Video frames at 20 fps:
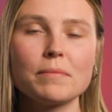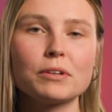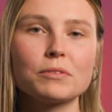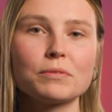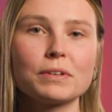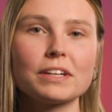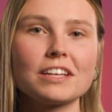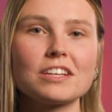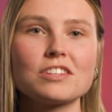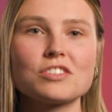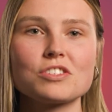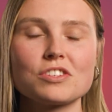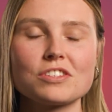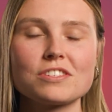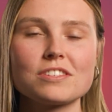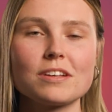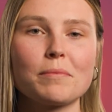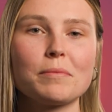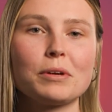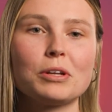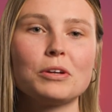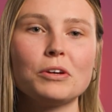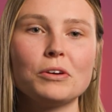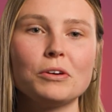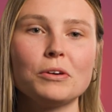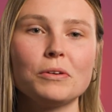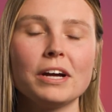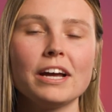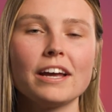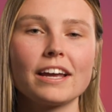but really it's just someone
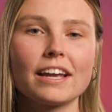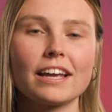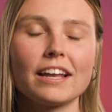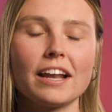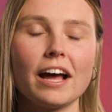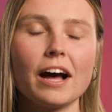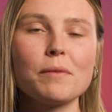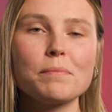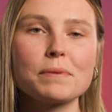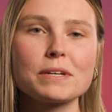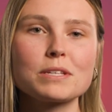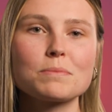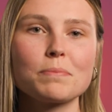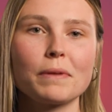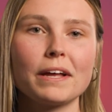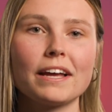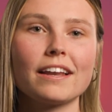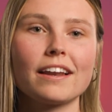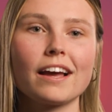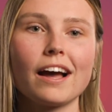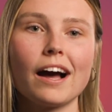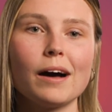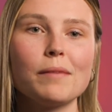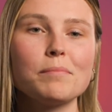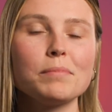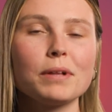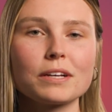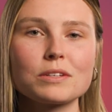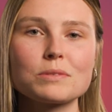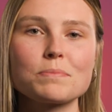who can help explain
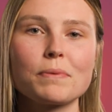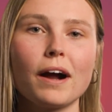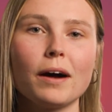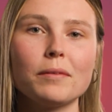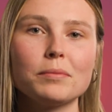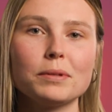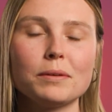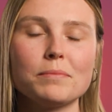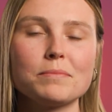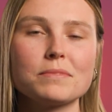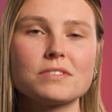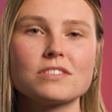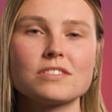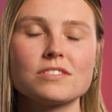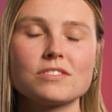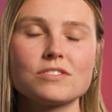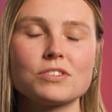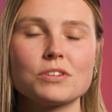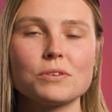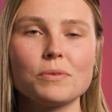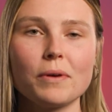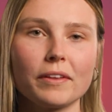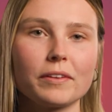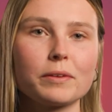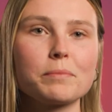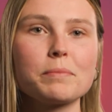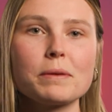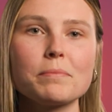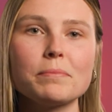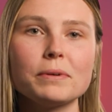complex problems to
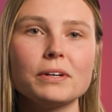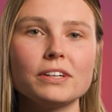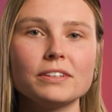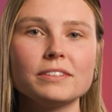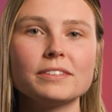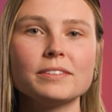other people.